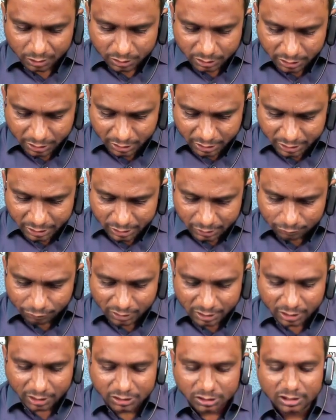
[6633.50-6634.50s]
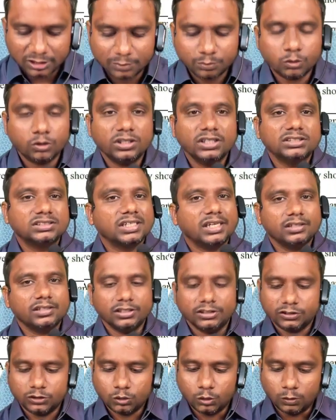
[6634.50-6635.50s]
Indian Financial Reporting
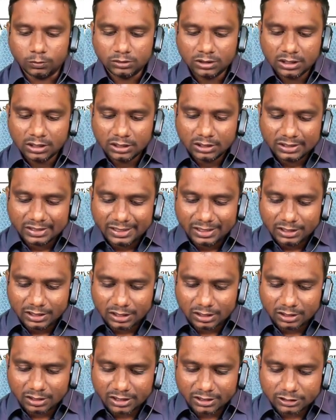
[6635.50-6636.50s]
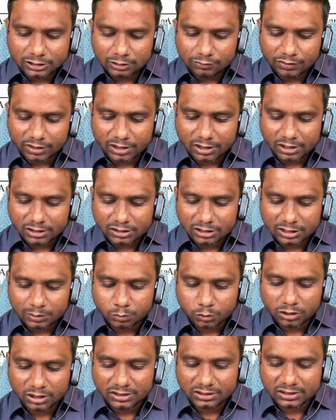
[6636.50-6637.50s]
Standards, no. International Financial
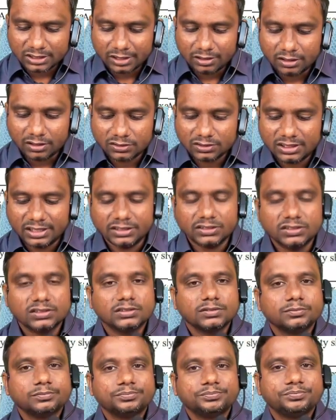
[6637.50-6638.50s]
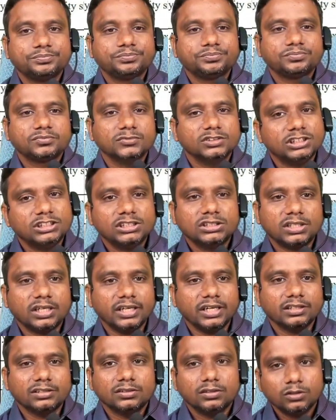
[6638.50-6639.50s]
Reporting Standards, yes. This is correct.
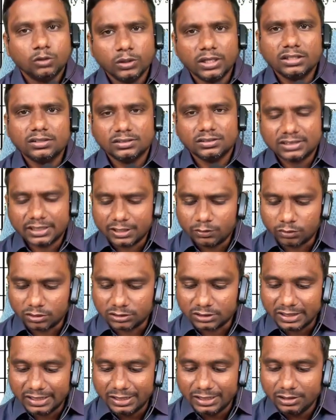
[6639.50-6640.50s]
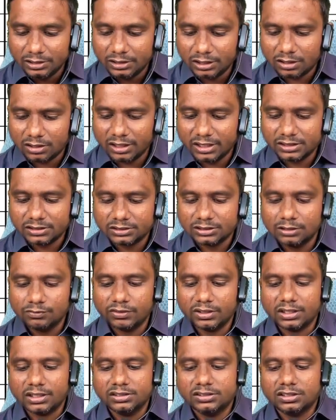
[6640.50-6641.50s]
Look at second one. International
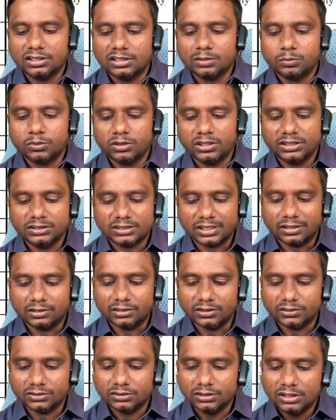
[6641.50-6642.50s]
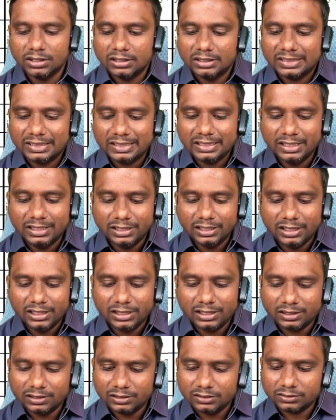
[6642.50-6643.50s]
Financial Reporting Standards.
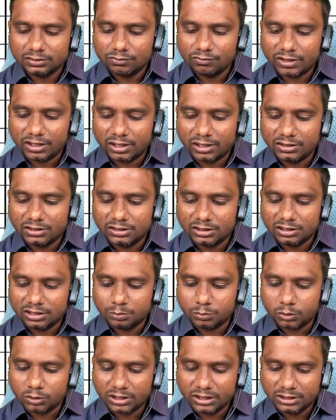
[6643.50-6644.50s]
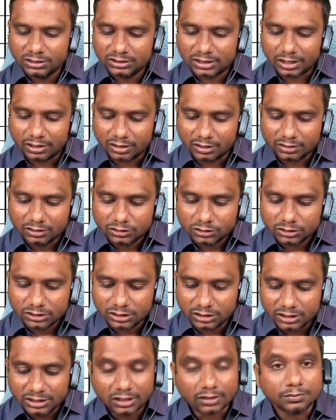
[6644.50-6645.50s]
Indian Financial Reporting Standard. See
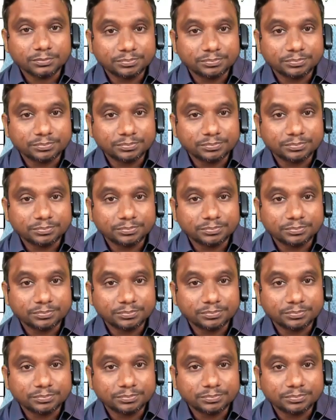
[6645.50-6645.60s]
here.